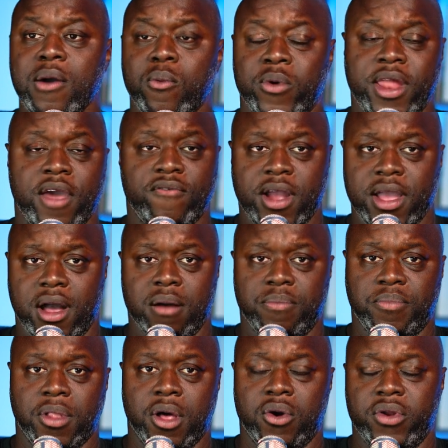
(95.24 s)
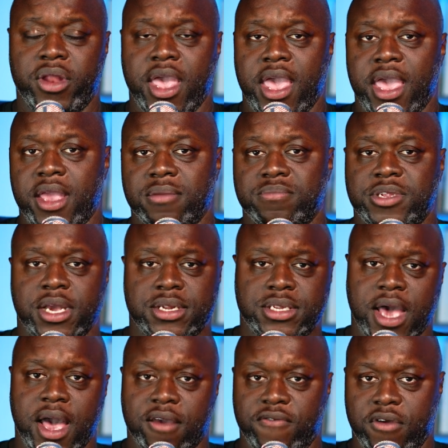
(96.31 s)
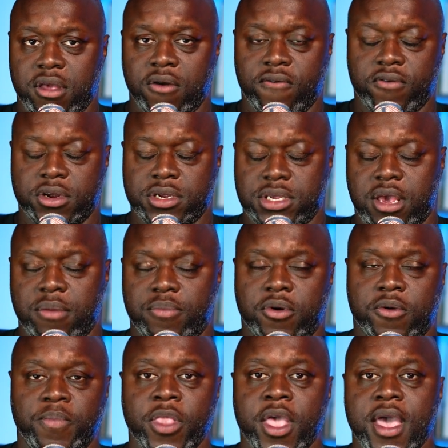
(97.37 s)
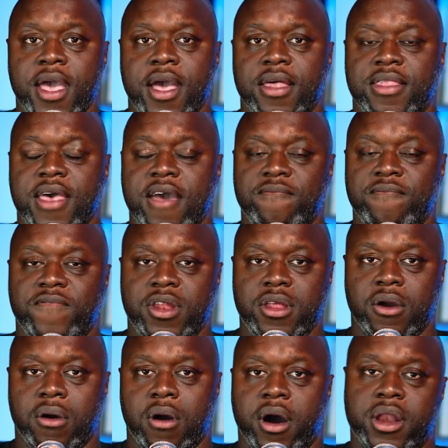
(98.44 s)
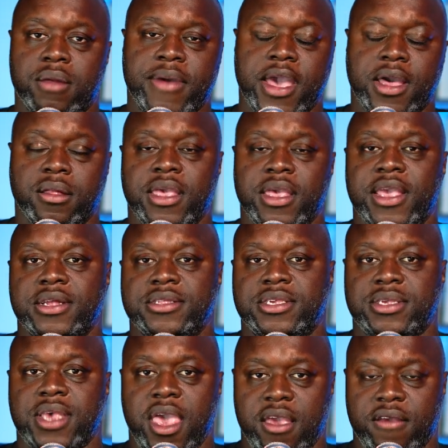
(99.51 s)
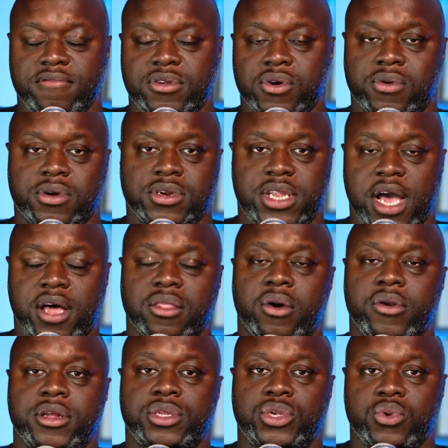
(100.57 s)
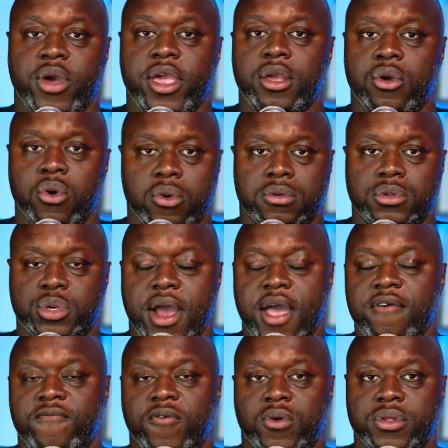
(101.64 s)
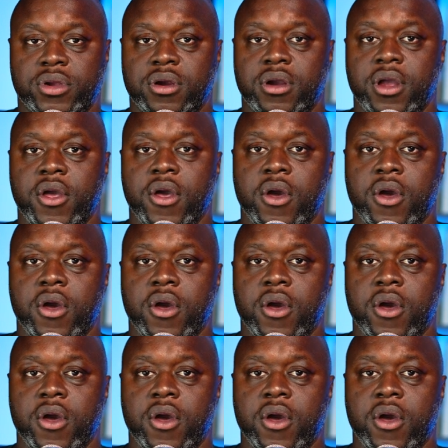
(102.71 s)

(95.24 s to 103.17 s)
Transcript: whenever I upload a TikTok video, for example, that video automatically gets saved or downloaded to a Google Drive folder.